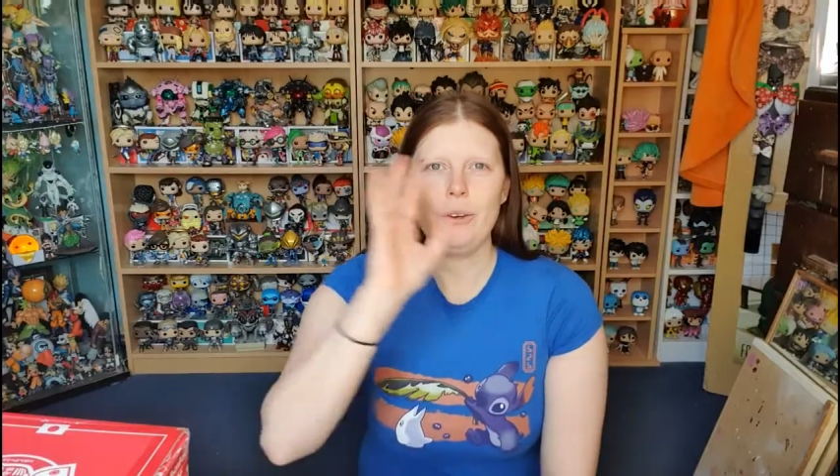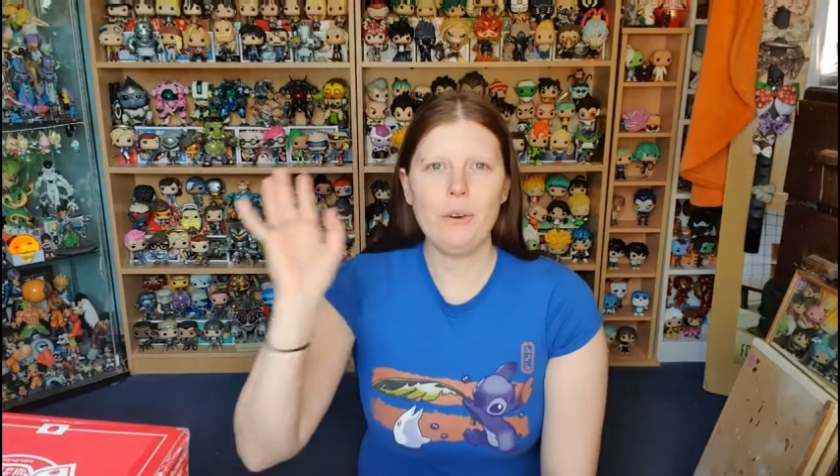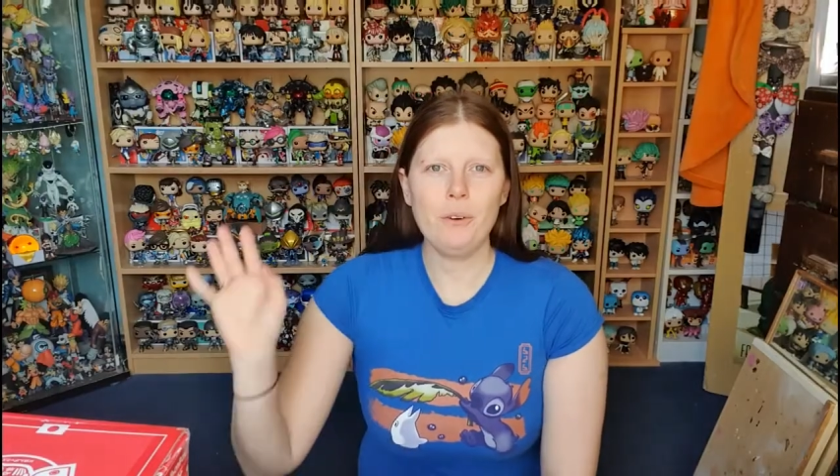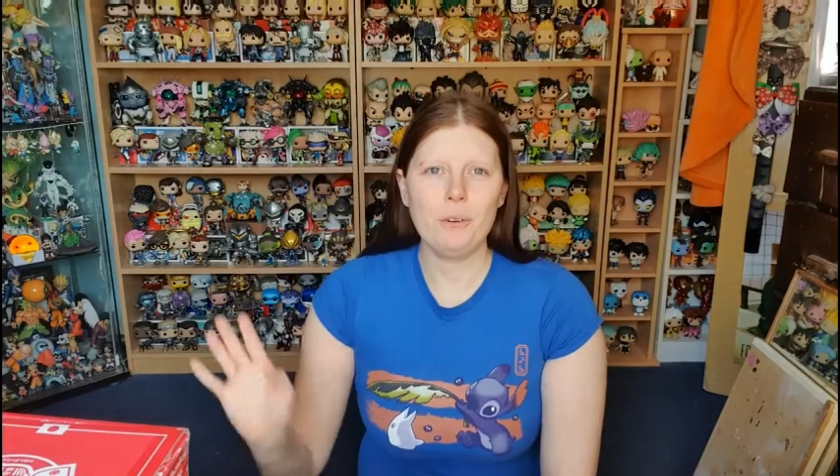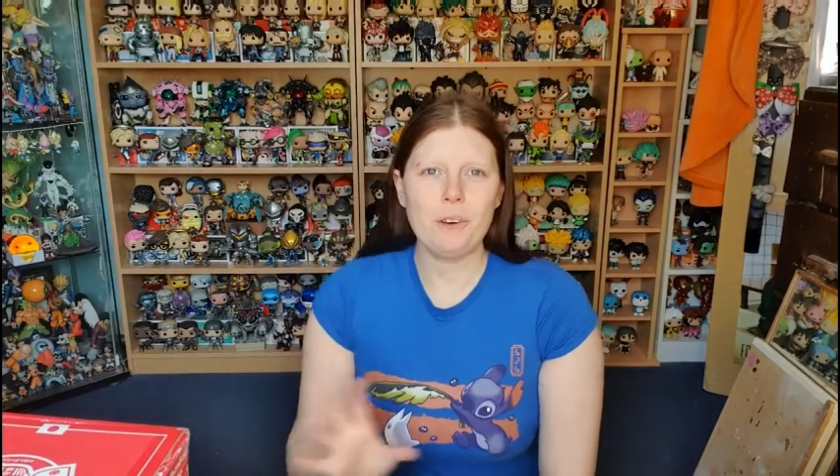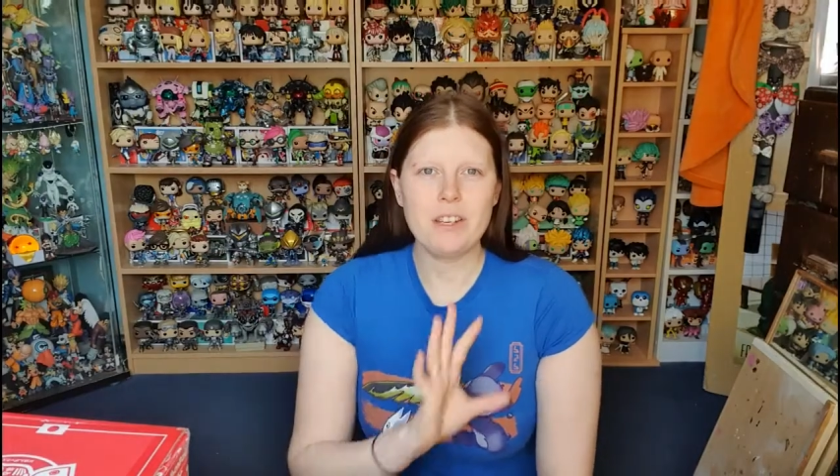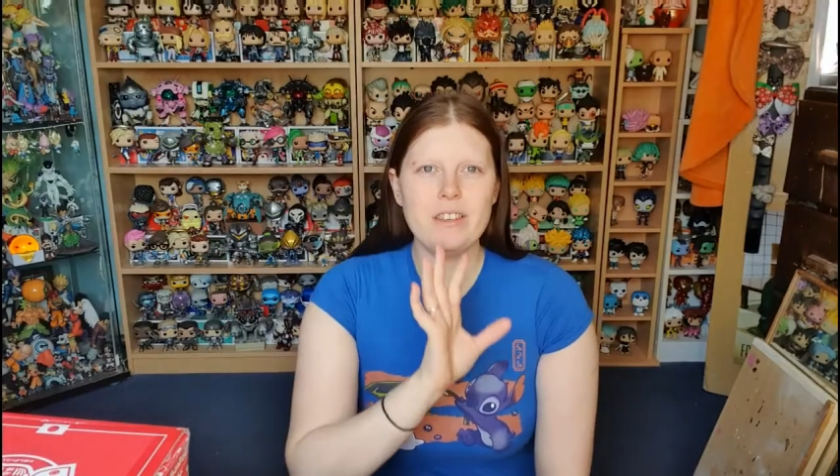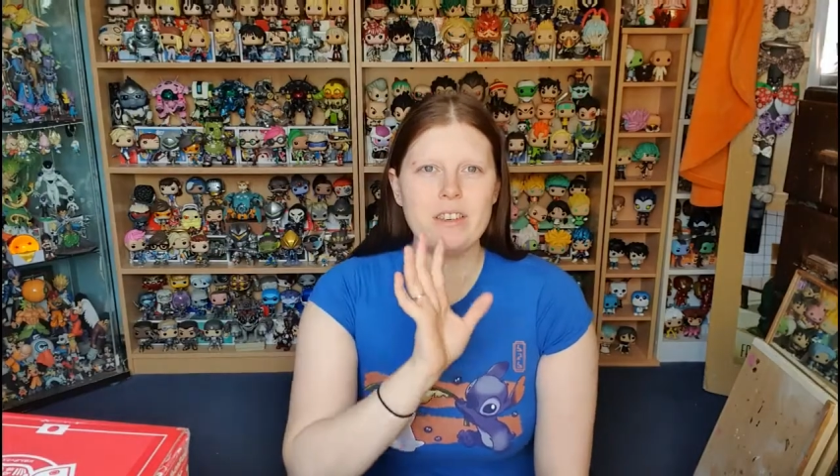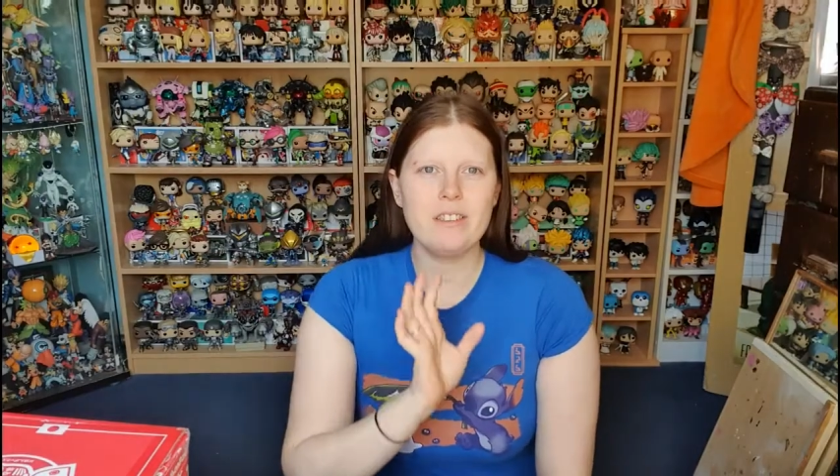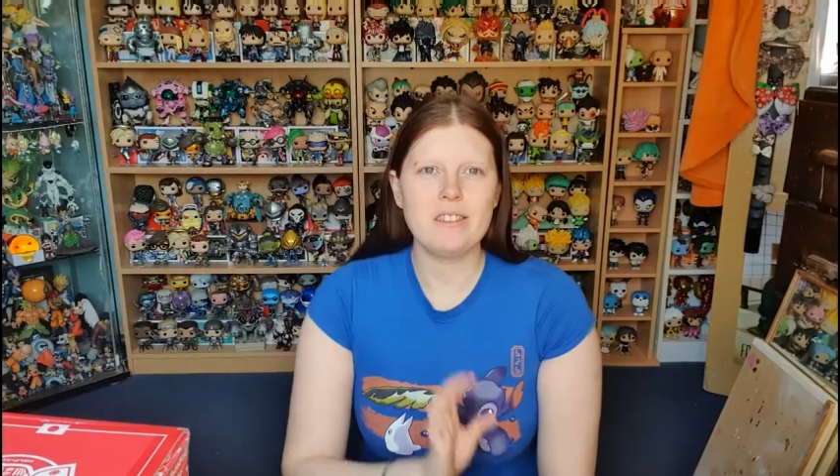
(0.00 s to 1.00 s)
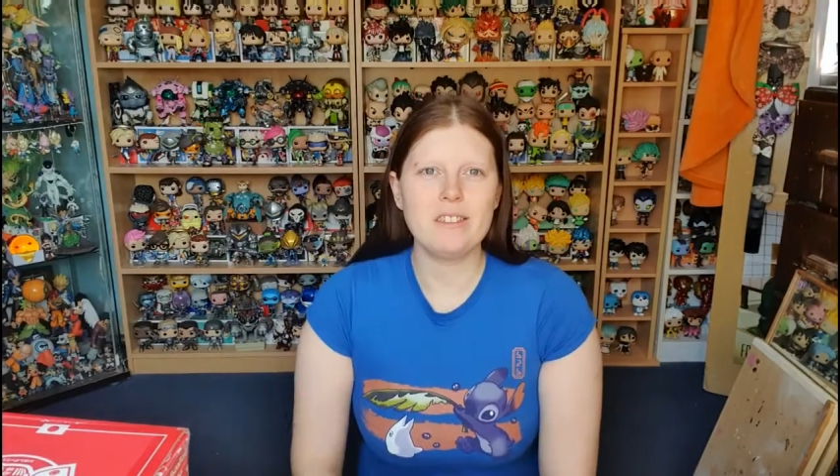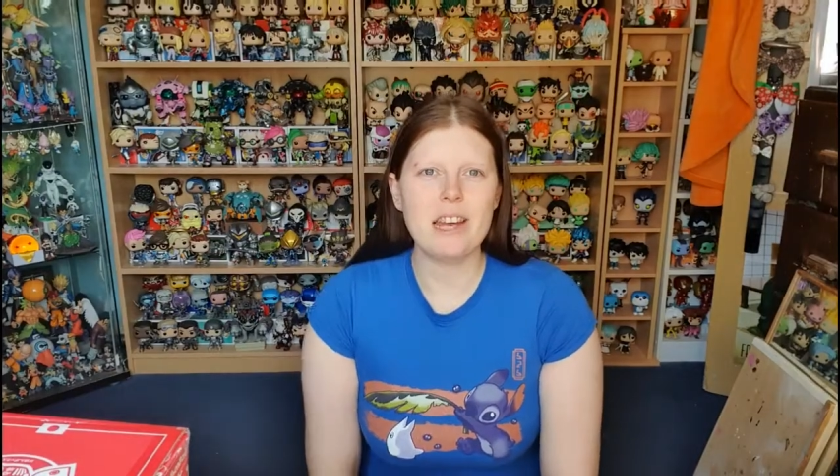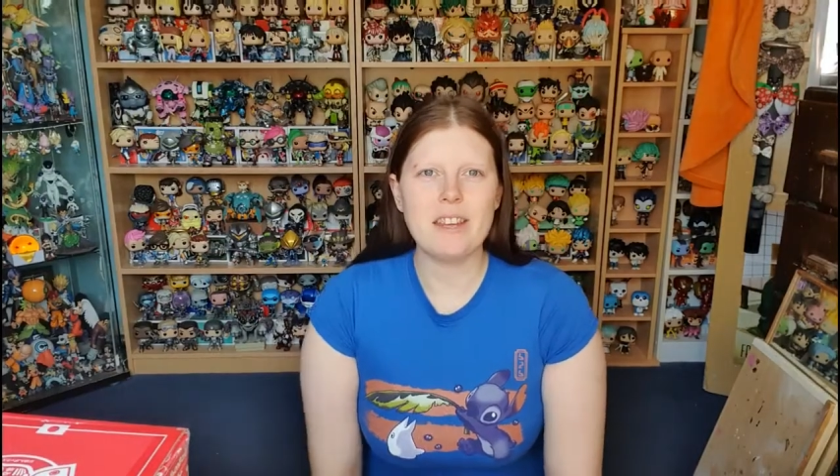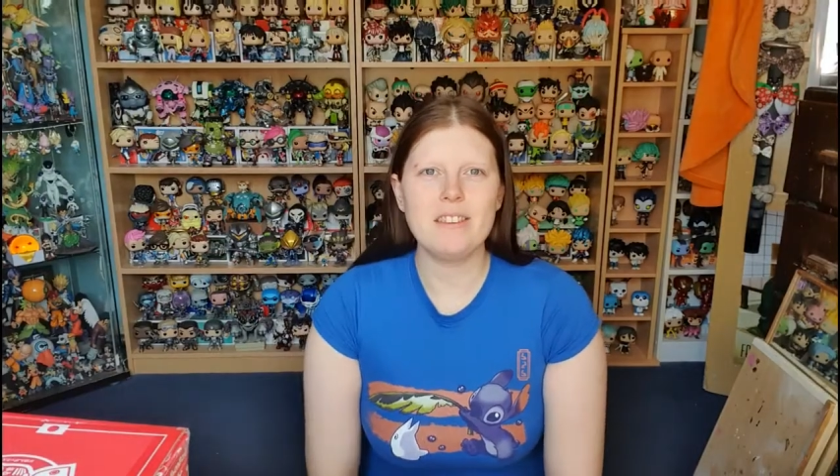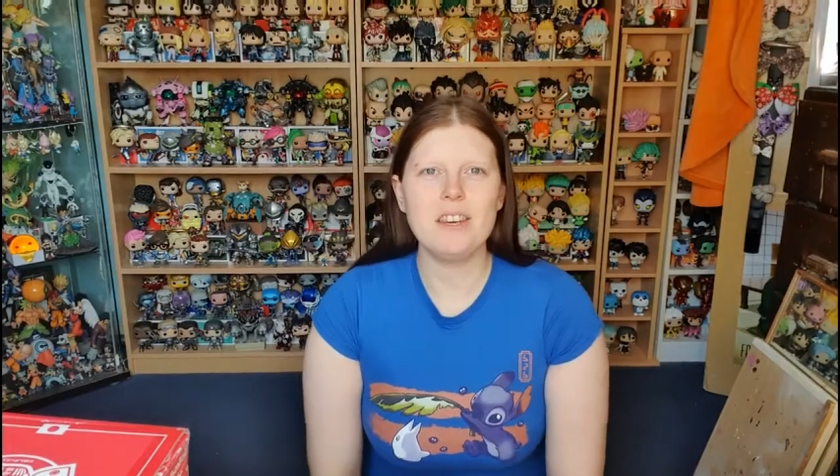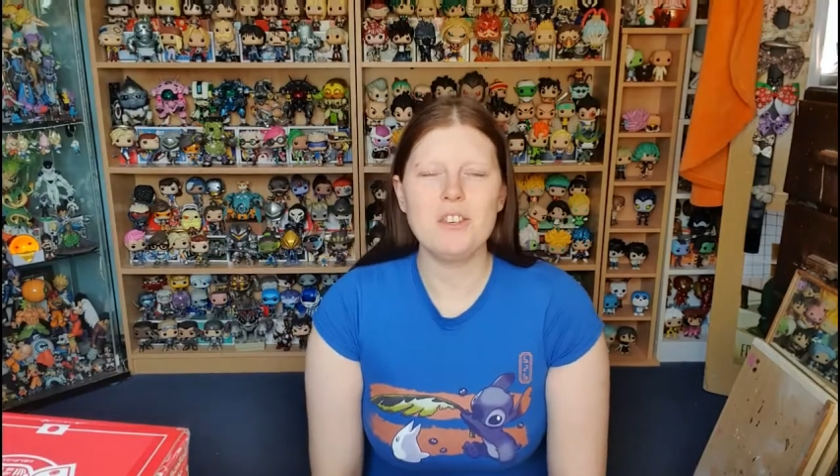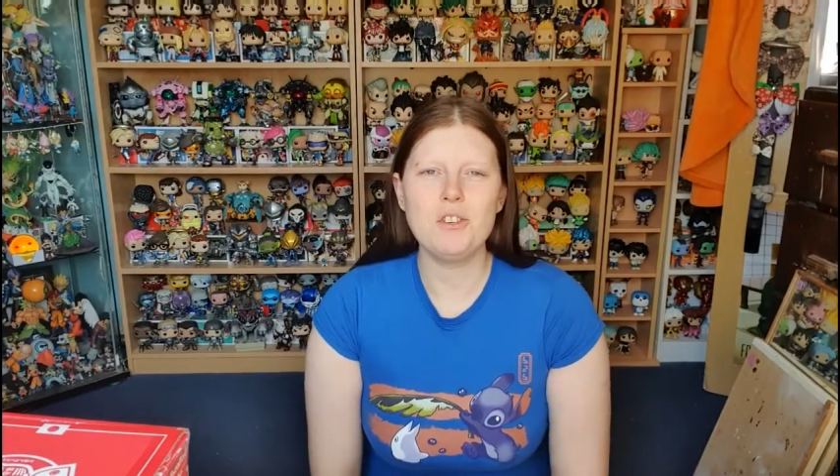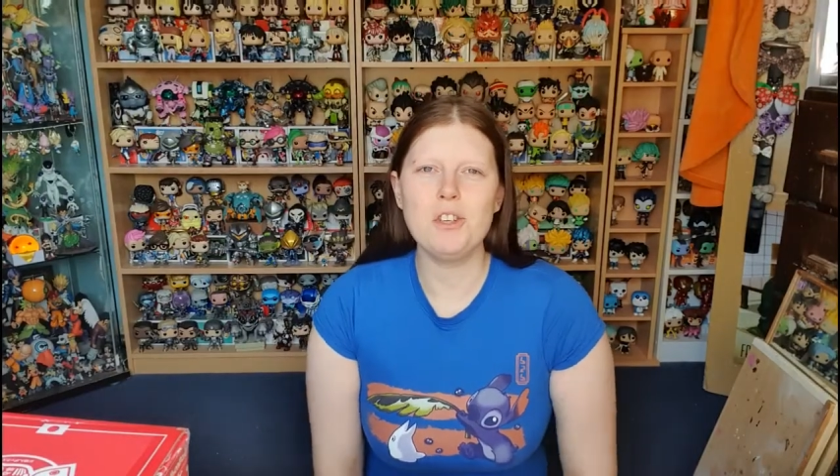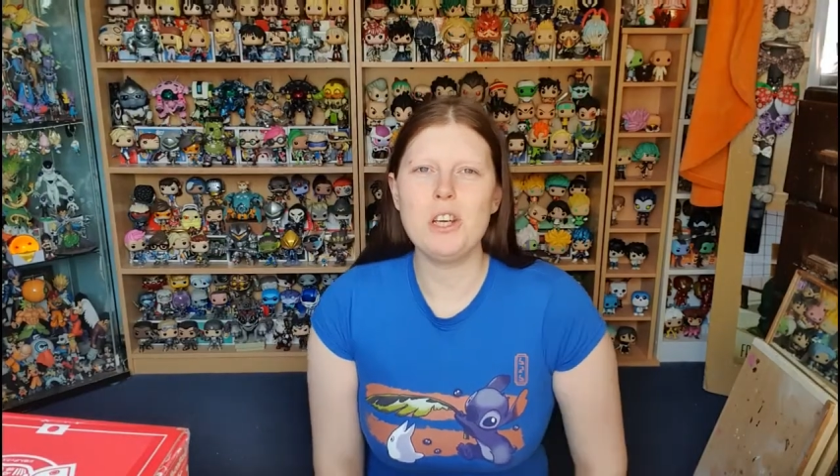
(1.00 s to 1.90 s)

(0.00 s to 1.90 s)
Greetings and salutations